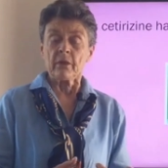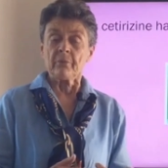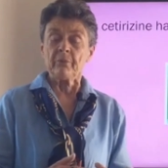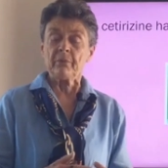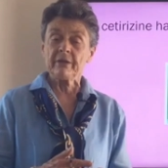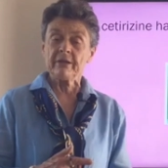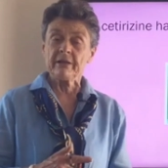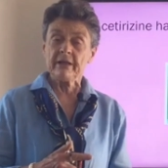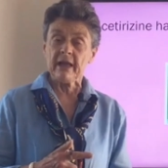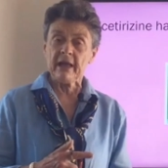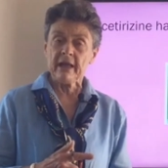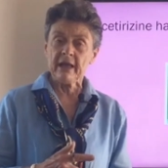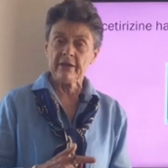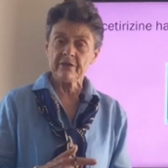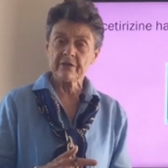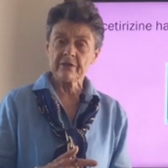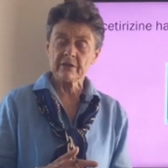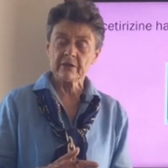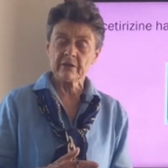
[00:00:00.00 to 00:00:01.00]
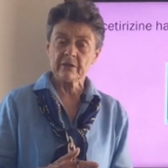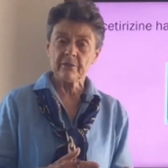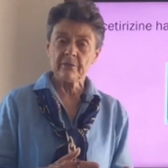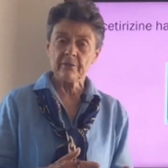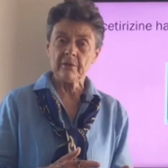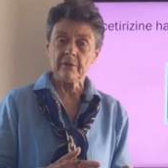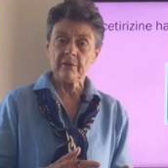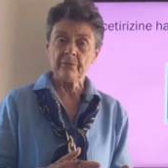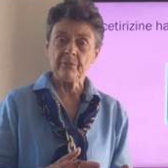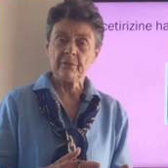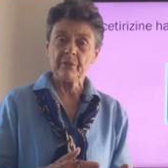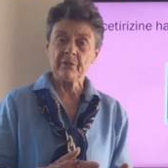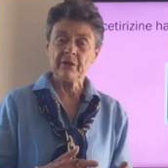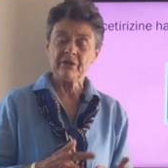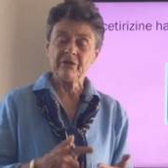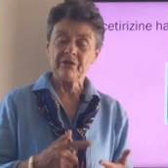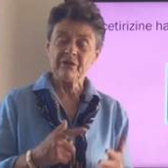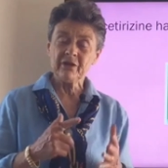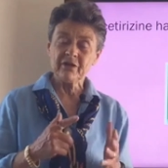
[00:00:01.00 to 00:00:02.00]
But it has, but
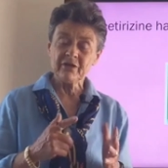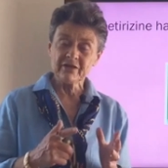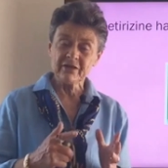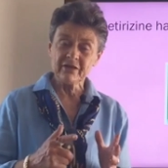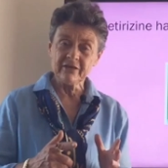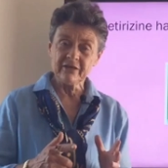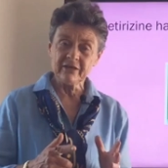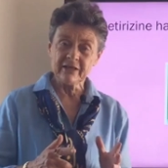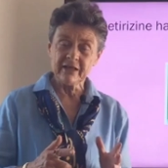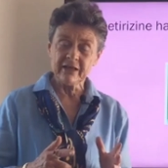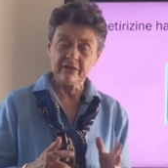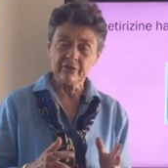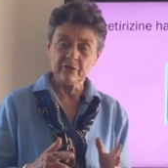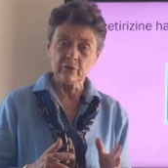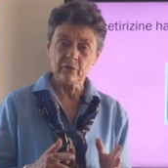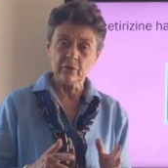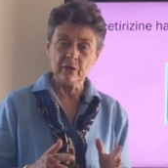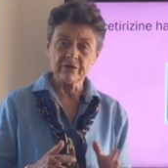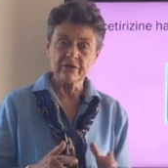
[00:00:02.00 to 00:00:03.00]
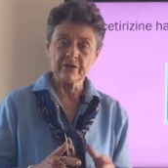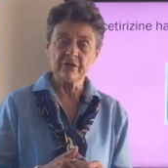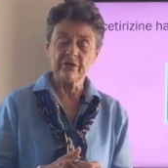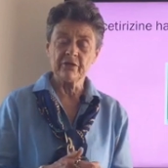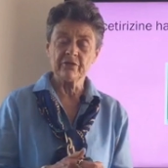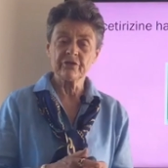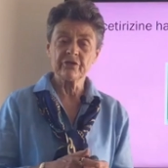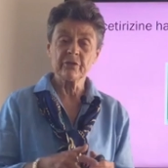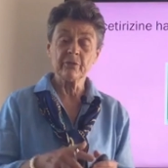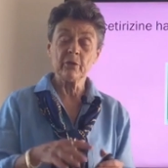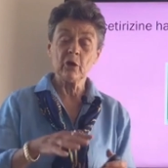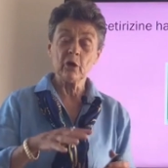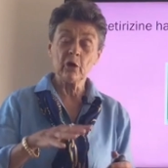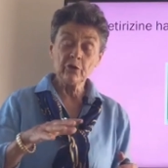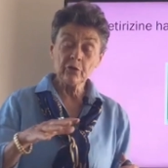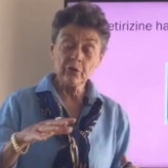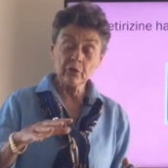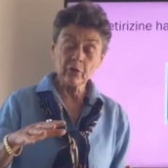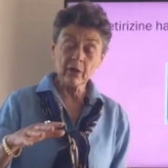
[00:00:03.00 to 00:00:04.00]
it does indicate to us that there's some
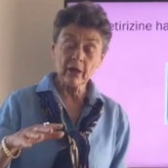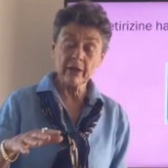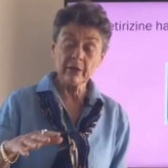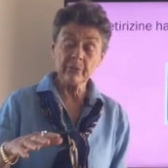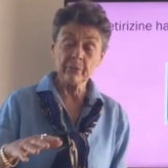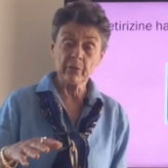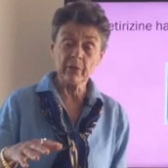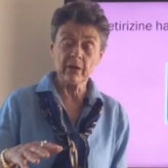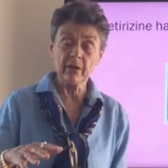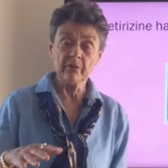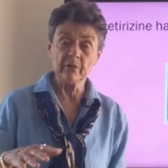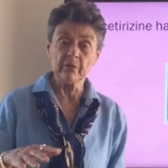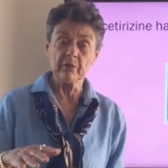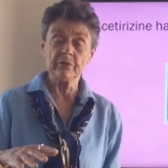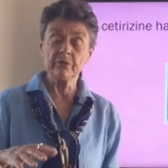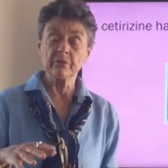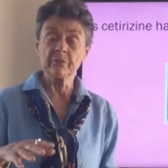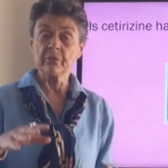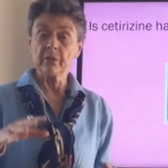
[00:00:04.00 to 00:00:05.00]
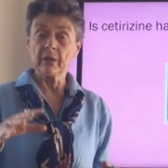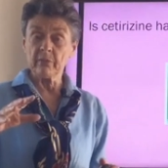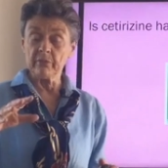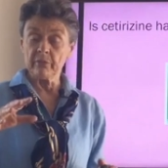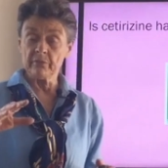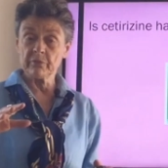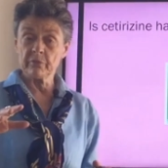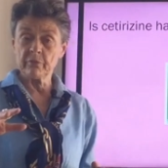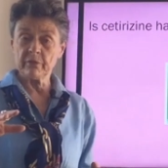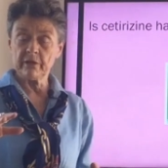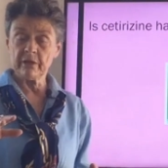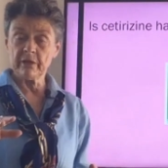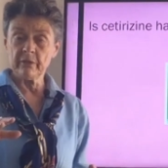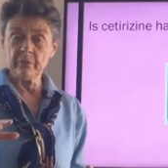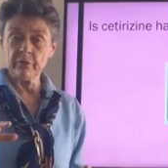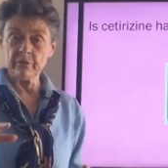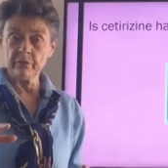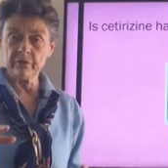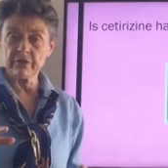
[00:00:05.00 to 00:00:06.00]
underlying problems, problems with the
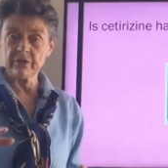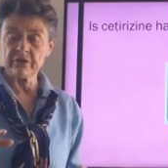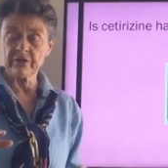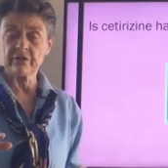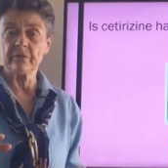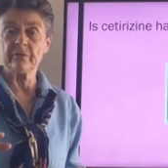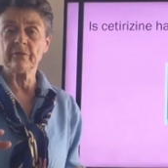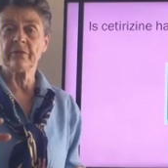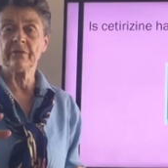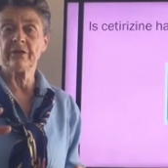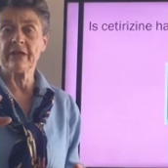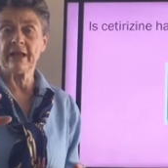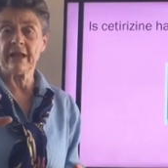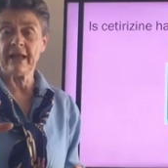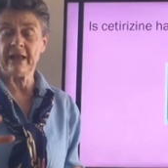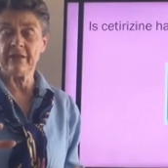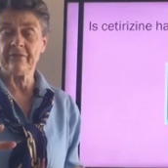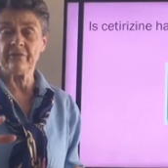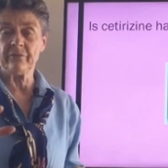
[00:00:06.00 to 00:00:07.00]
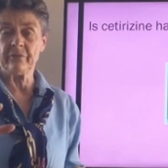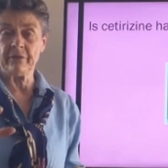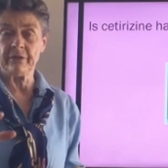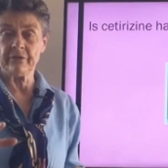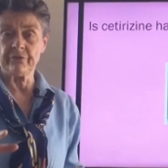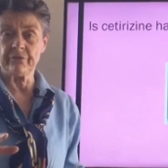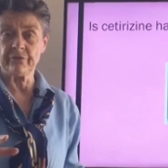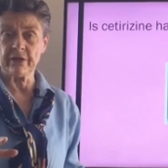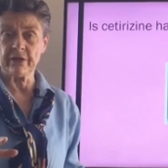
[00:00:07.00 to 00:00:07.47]
immune system that haven't been